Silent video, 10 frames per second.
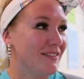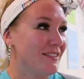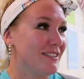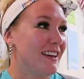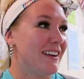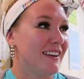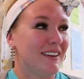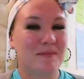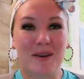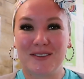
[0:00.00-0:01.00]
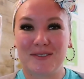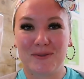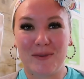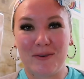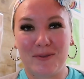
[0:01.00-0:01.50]
just had a kid bust
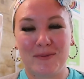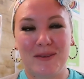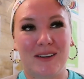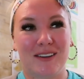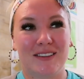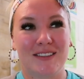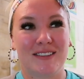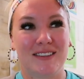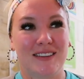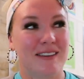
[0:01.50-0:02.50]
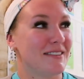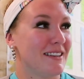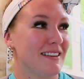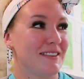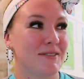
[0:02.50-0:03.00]
through my room because he was
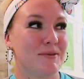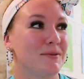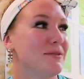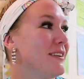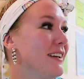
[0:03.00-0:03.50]
late to school,